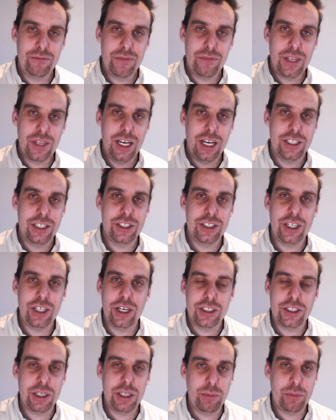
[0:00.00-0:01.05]
and start
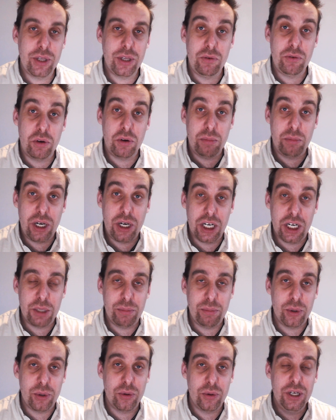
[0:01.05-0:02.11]
something
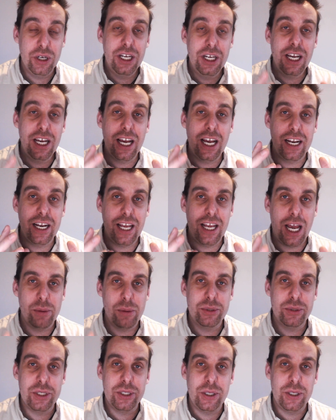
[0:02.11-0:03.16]
remarkable and
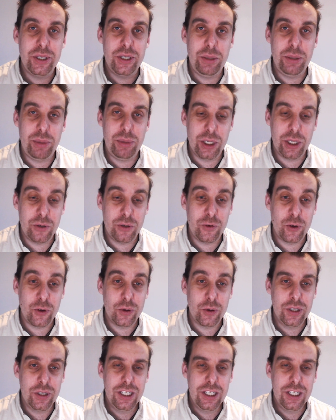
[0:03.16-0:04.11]
absolutely beautiful.